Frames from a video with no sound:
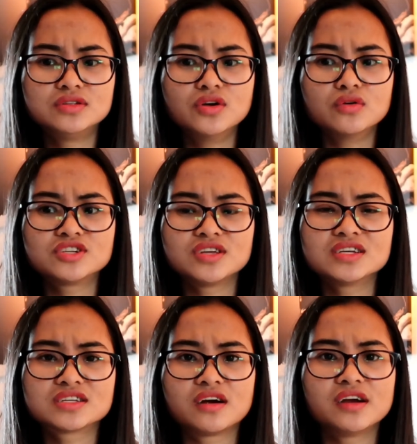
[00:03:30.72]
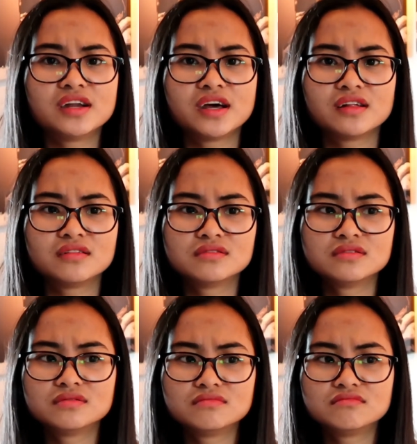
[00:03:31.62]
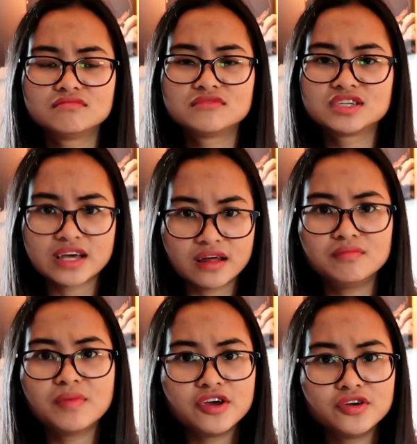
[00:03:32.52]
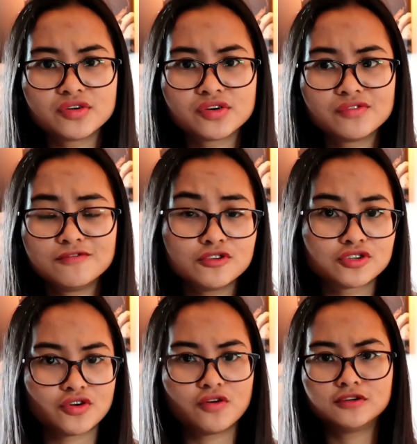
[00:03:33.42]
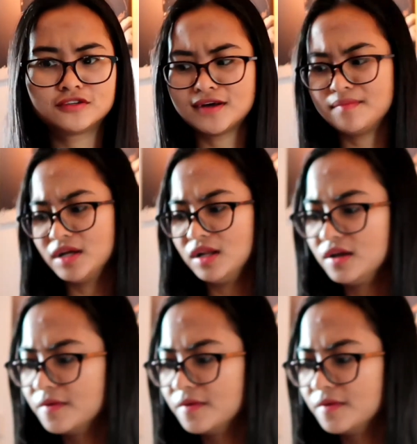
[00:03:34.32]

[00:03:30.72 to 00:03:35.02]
those things are not said by your future host family.